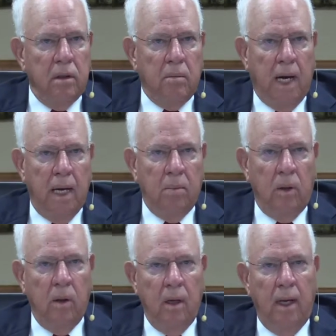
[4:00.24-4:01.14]
the
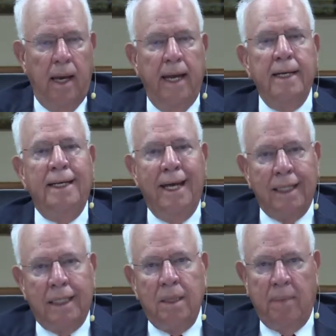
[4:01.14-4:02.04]
Bible and
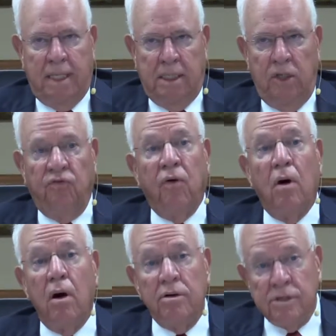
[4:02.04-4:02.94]
get the message for
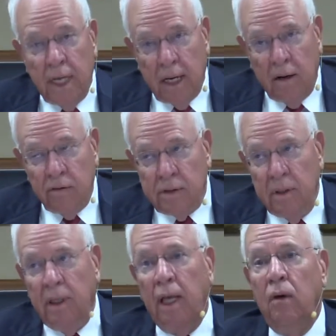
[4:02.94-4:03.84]
ourselves.
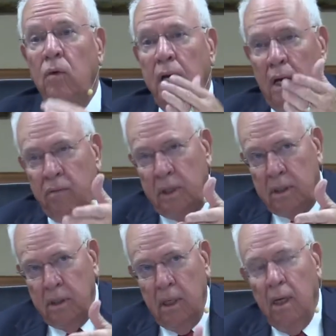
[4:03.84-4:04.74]
And then we have the,
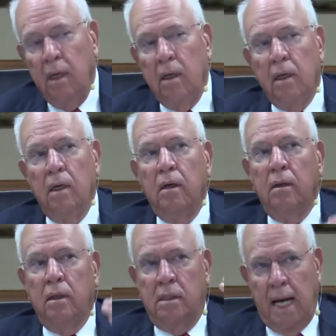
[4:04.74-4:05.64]

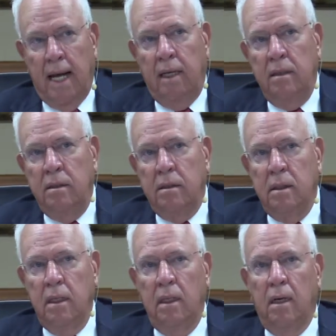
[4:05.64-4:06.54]
the challenge,
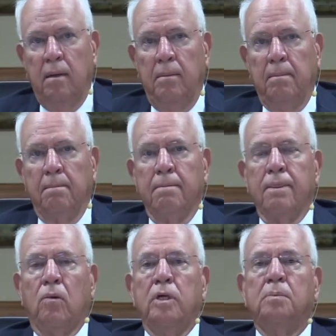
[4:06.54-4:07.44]
the uh,
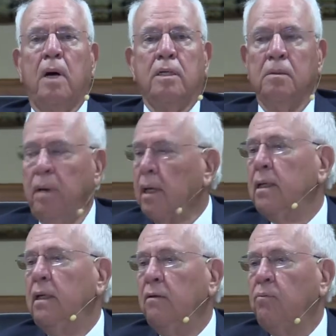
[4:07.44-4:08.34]

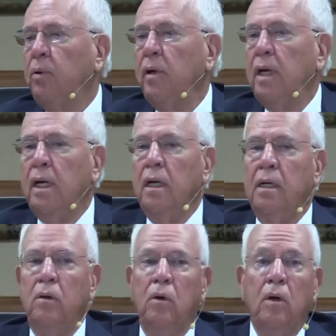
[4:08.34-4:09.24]
responsibility of putting it
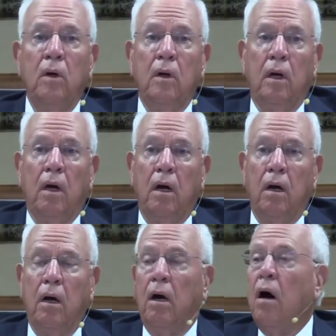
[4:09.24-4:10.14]
into
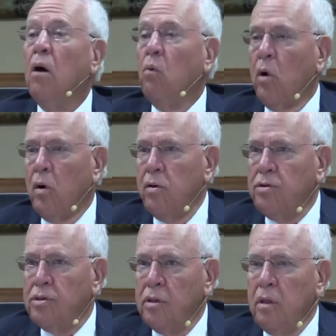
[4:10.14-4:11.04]
our
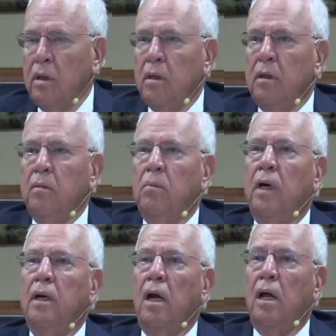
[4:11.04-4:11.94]
words
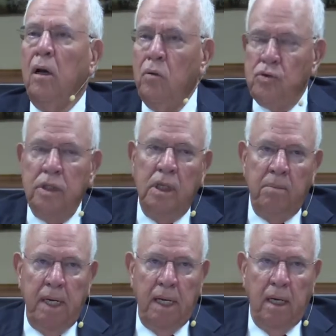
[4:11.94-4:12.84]
but not losing the
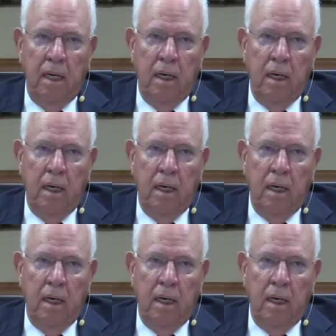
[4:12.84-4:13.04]
meaning,